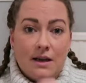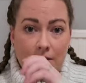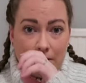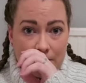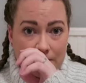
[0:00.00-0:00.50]
of how
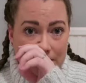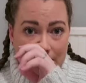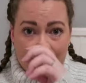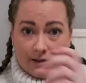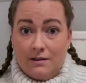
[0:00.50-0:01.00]
I was
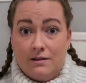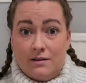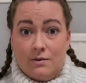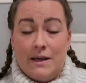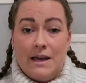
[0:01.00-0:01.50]
feeling
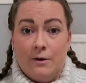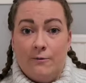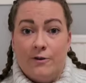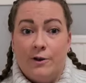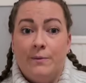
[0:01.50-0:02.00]
quite
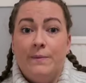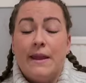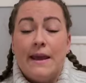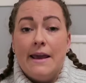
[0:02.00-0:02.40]
helpful.